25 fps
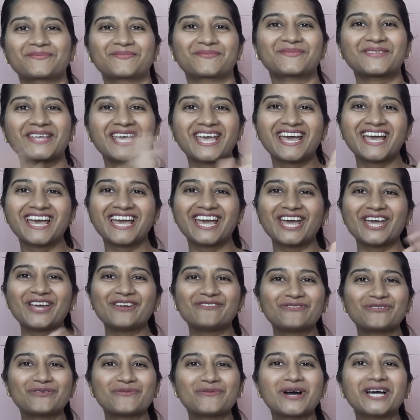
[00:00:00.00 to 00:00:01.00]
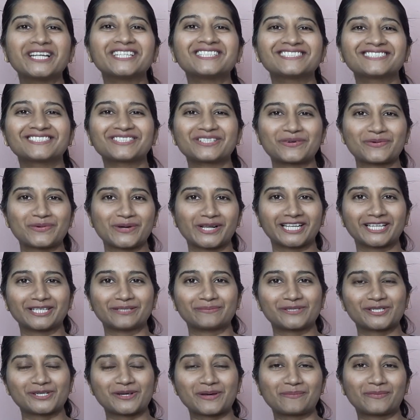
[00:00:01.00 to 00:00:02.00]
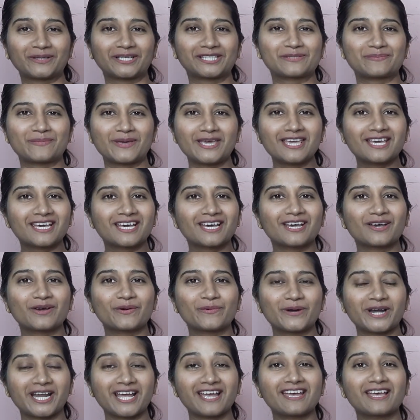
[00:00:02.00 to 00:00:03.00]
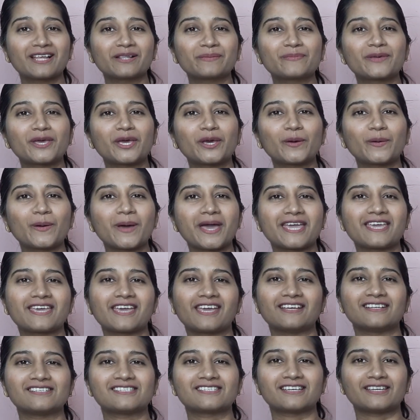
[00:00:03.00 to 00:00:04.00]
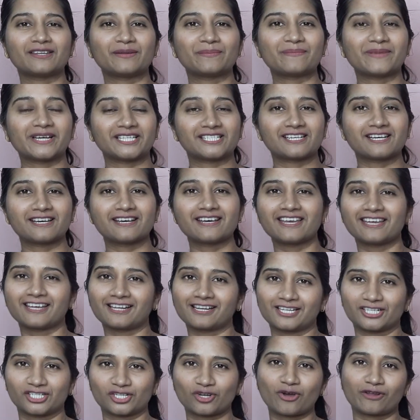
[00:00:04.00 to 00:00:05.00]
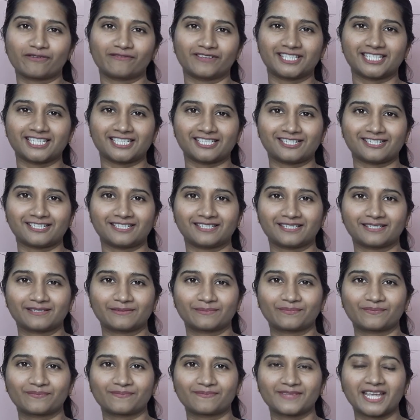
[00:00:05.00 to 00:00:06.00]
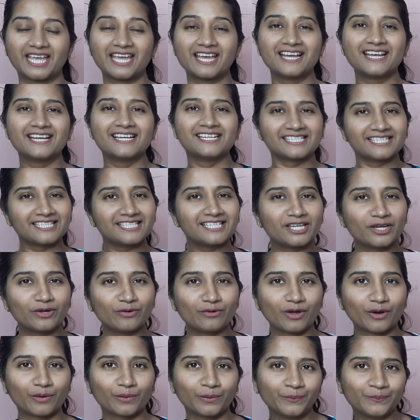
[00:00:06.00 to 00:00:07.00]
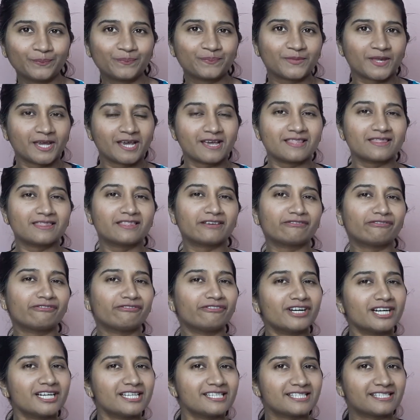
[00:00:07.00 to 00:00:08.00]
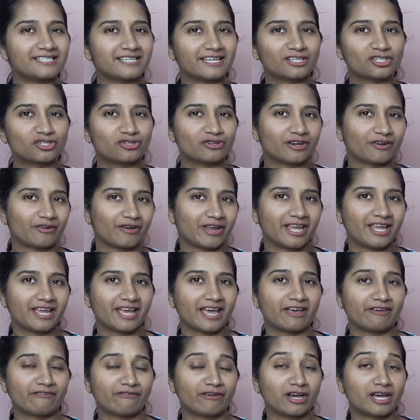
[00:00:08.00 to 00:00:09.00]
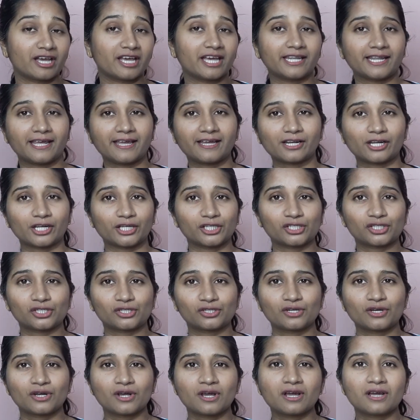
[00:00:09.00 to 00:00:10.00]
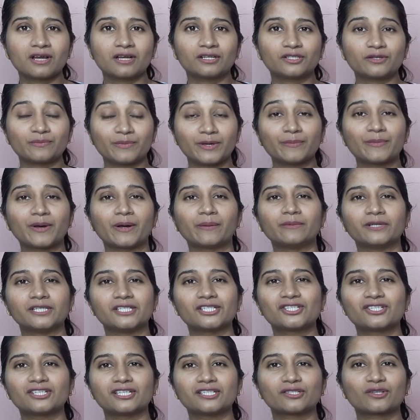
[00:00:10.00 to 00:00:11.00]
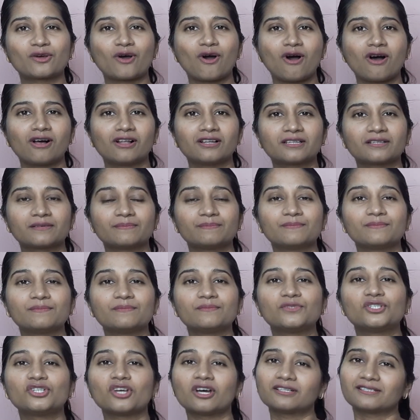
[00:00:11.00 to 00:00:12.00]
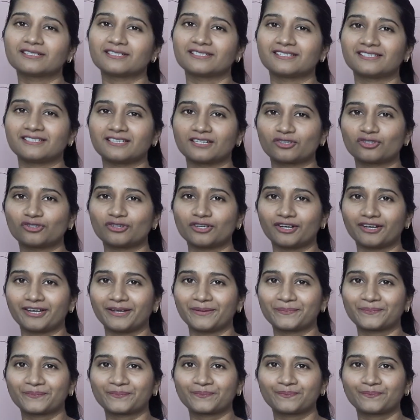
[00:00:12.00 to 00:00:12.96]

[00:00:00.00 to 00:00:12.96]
Hey everyone, welcome to epicspeak, where I help you engage in better English conversations. Did you know the first dictionary ever in English to be published is called Johnson's Dictionary?